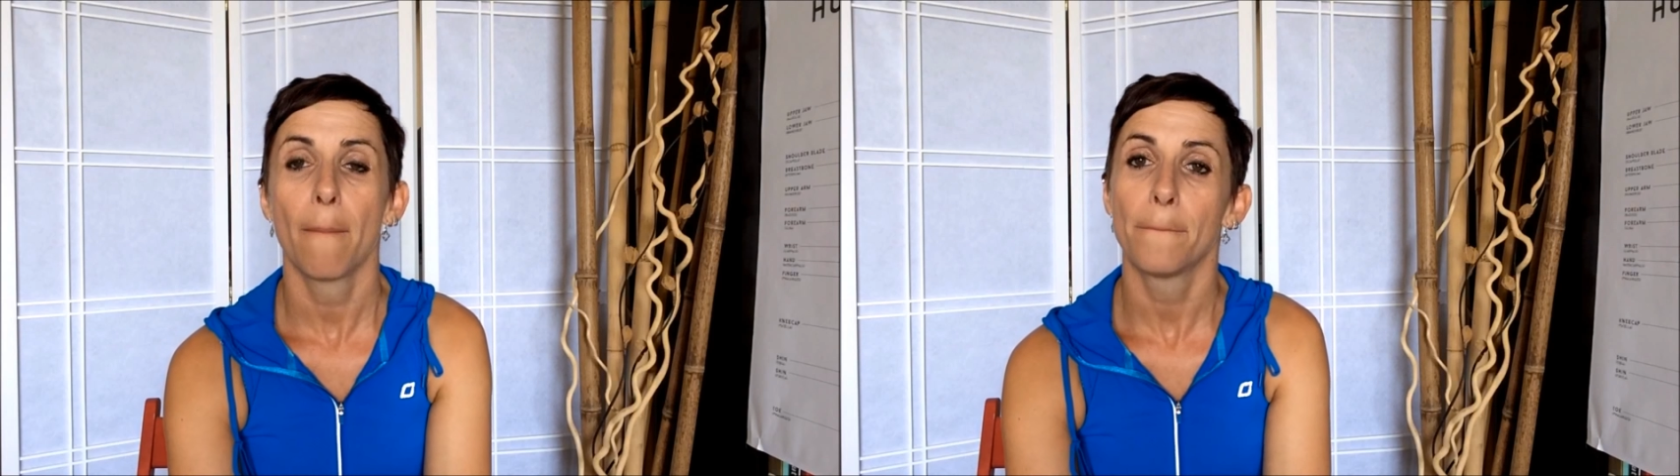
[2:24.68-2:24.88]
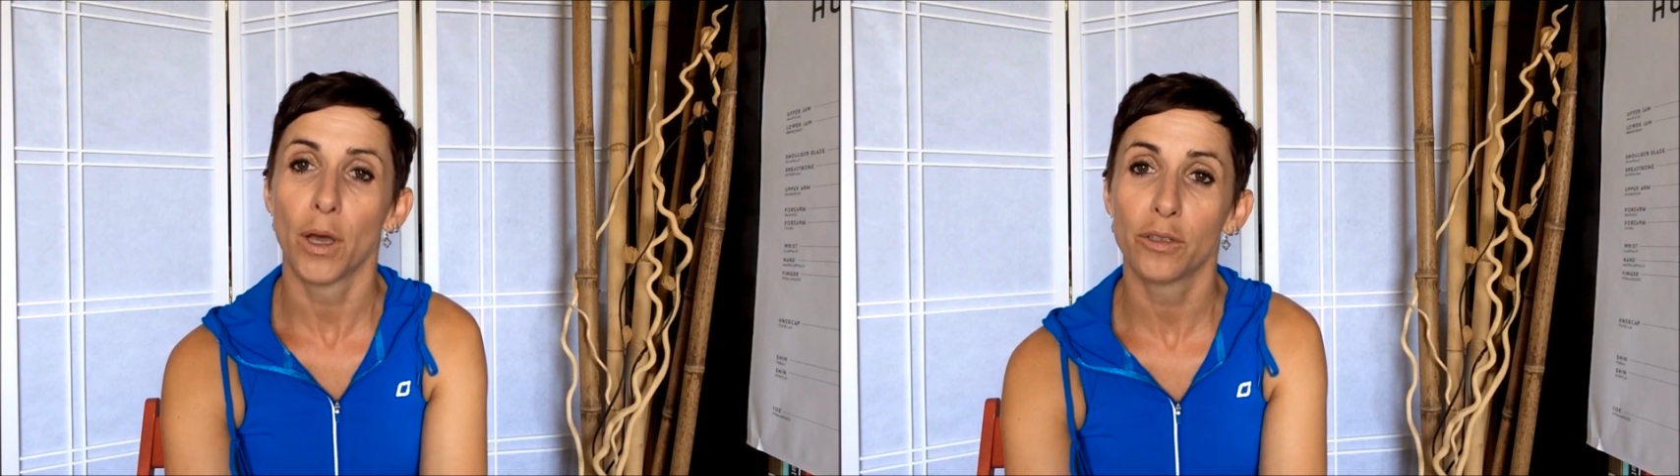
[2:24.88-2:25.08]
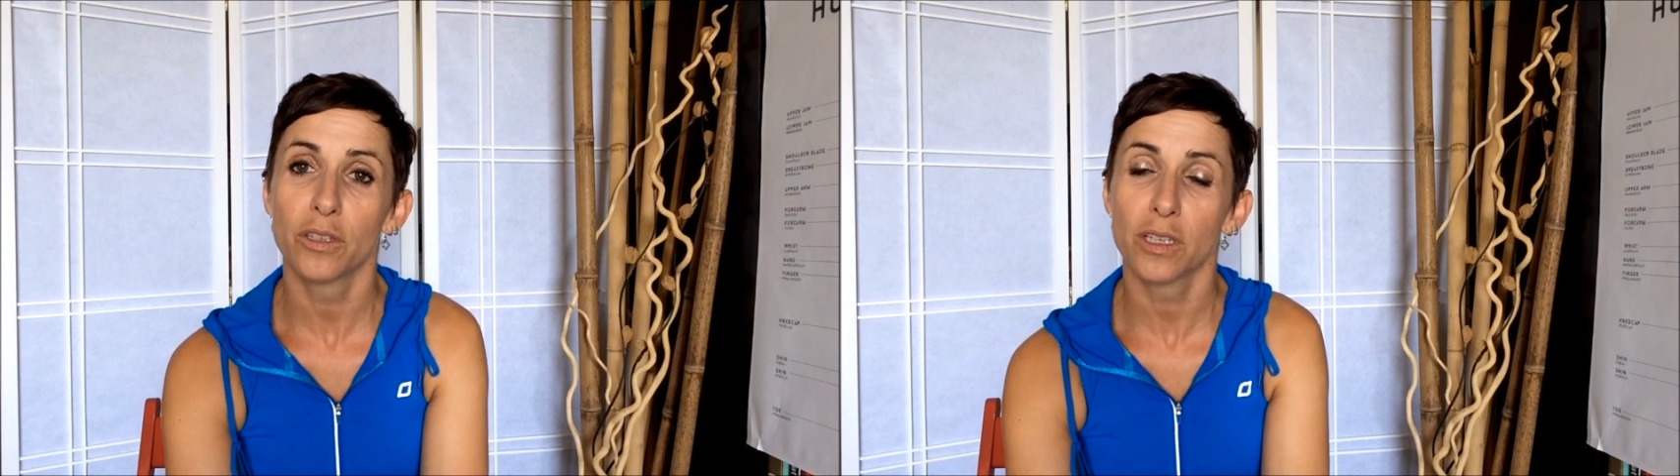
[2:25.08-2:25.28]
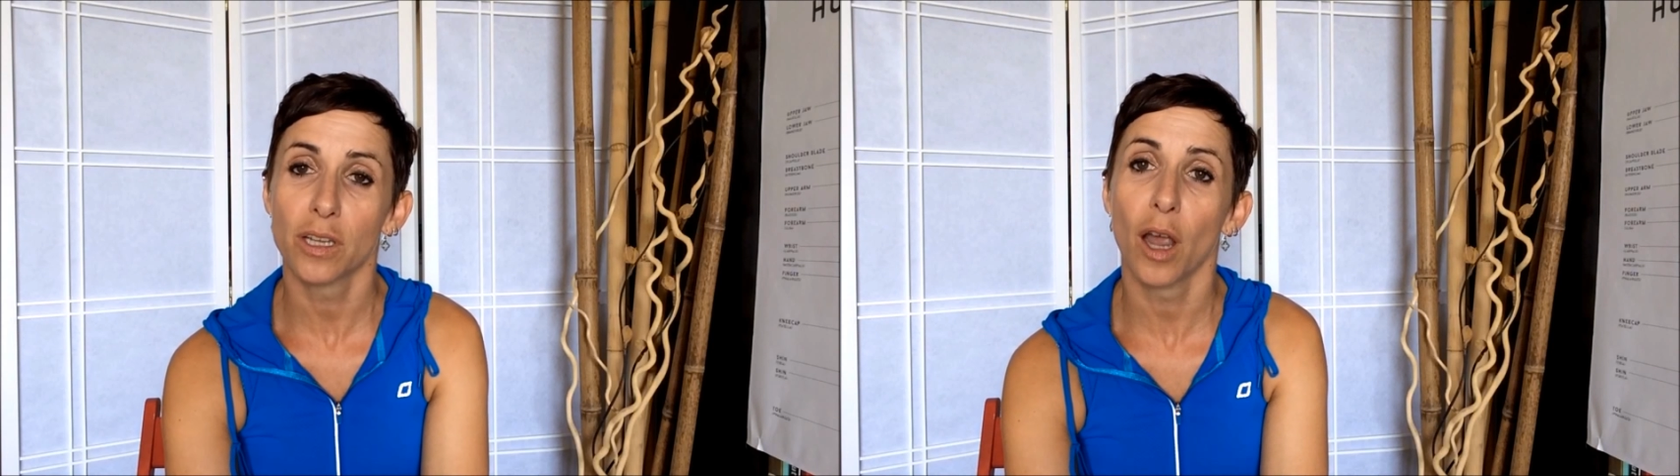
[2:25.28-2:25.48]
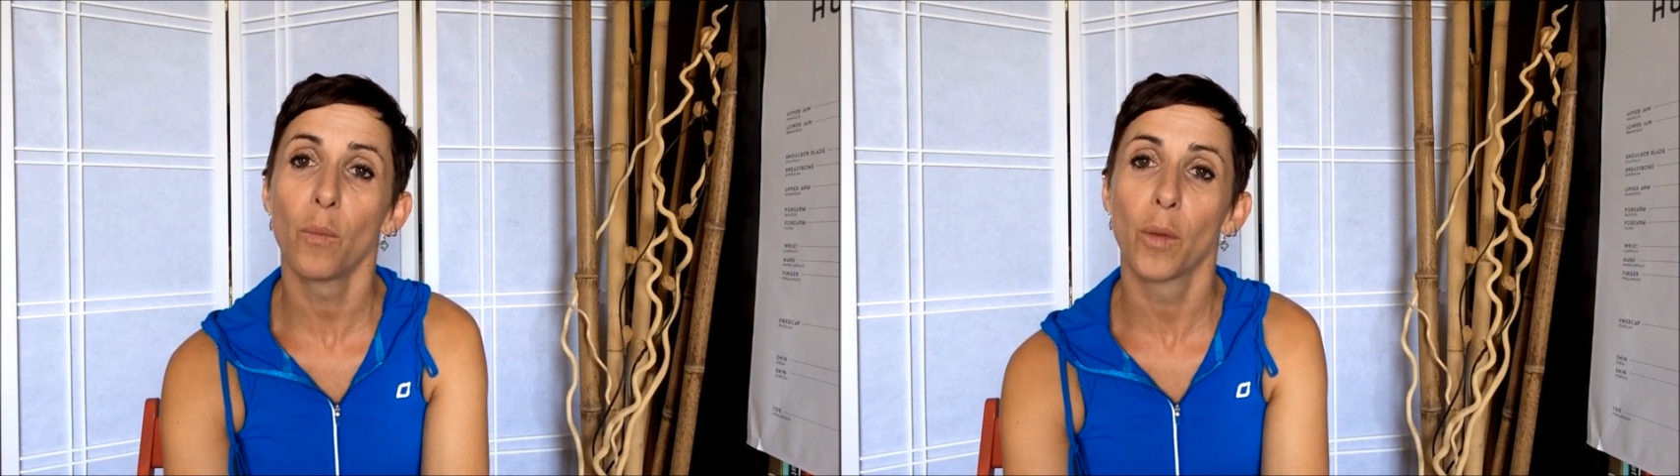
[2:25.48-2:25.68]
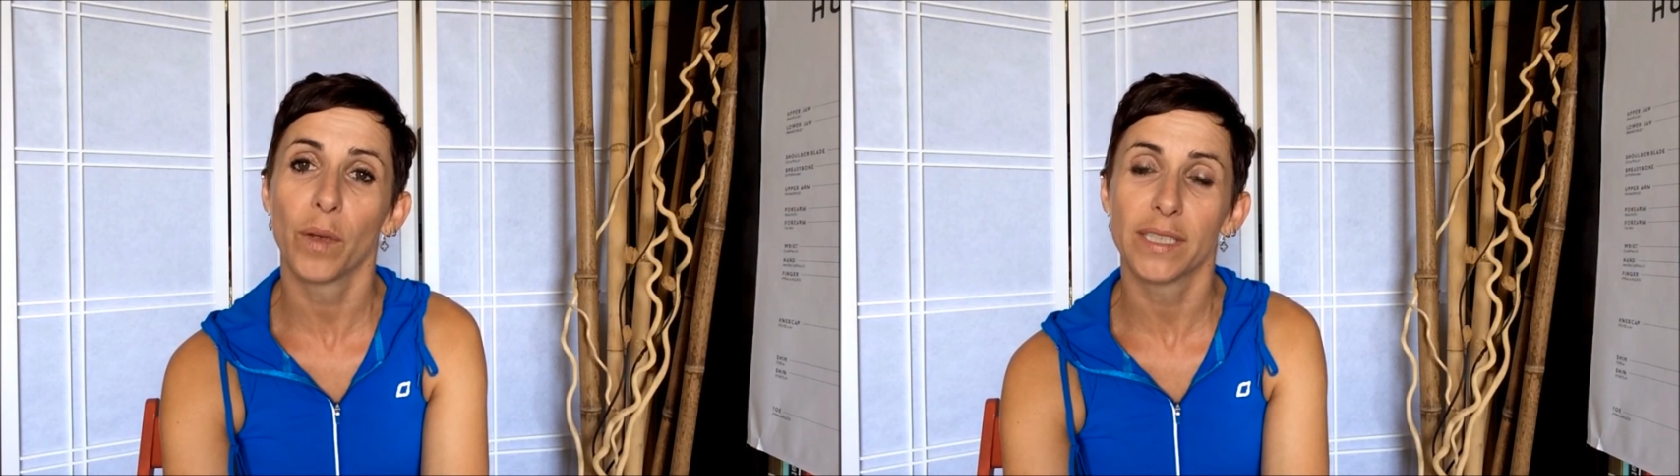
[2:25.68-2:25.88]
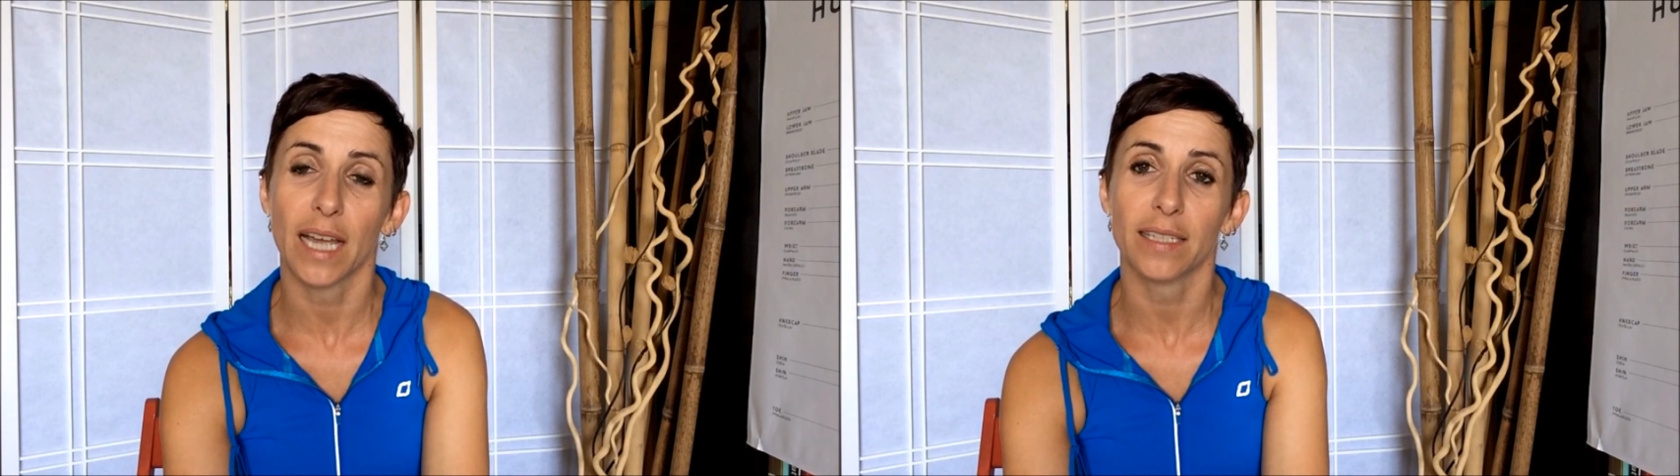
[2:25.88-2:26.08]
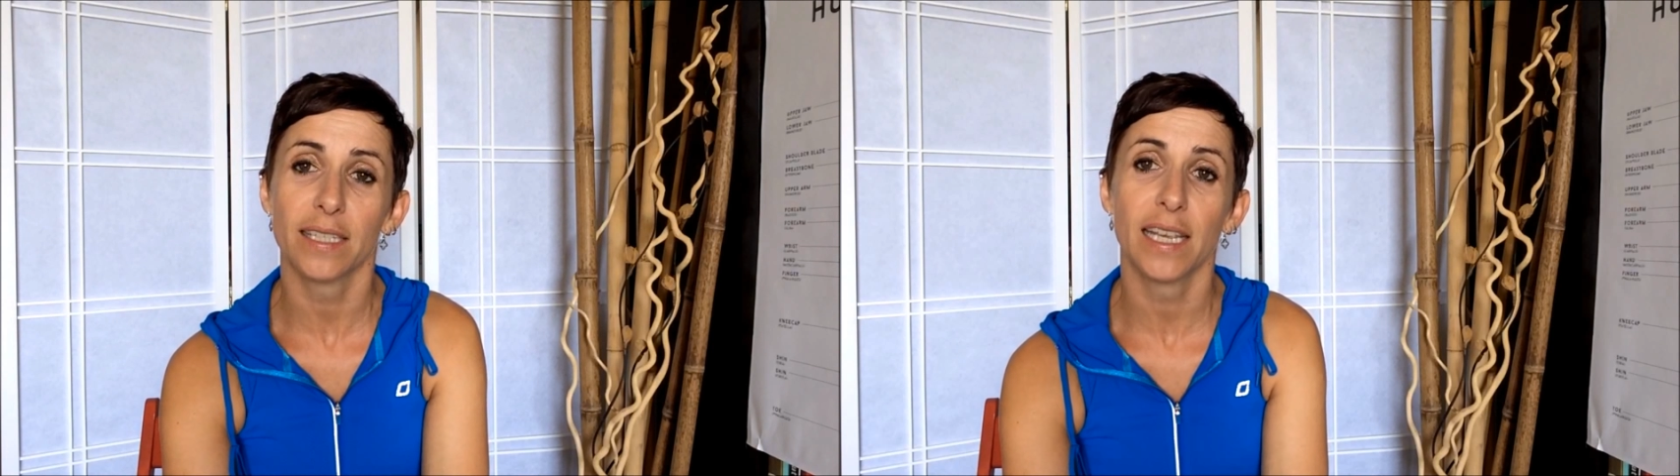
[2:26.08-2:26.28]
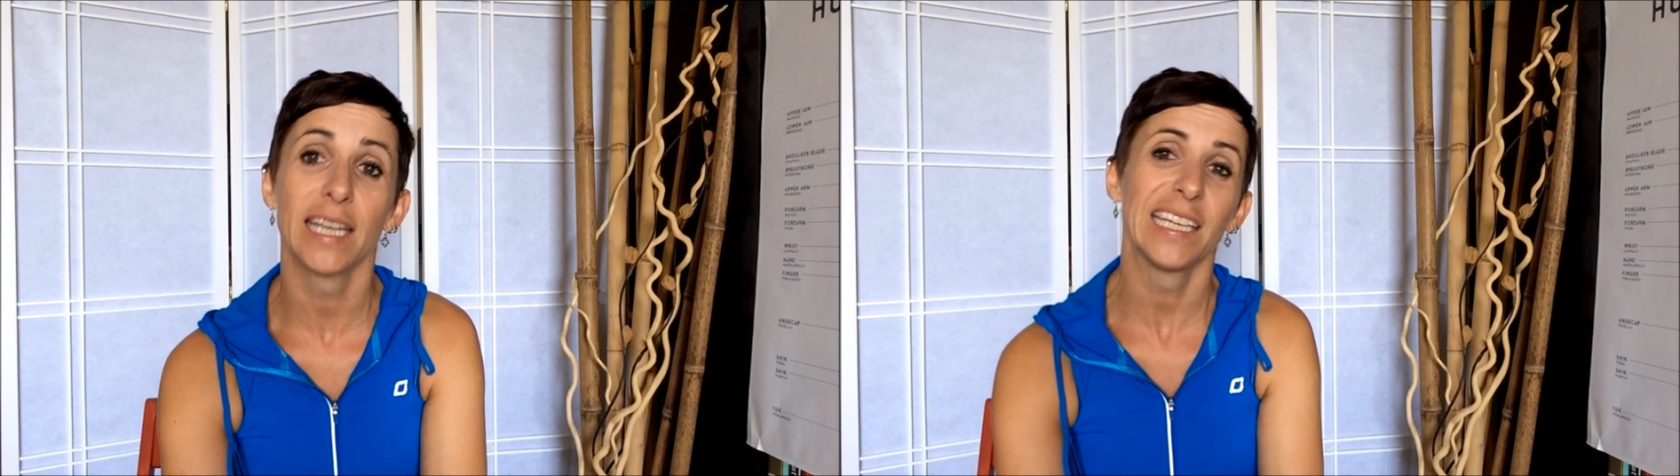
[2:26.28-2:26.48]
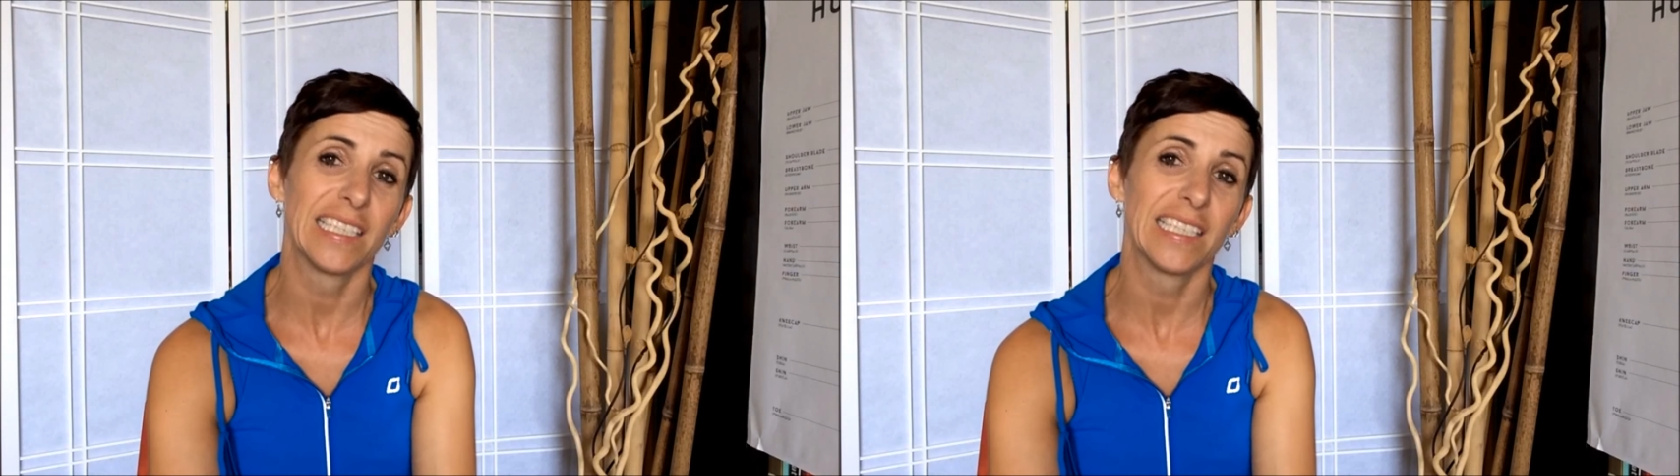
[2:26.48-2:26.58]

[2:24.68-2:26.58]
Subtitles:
Most of the time when we're dancing,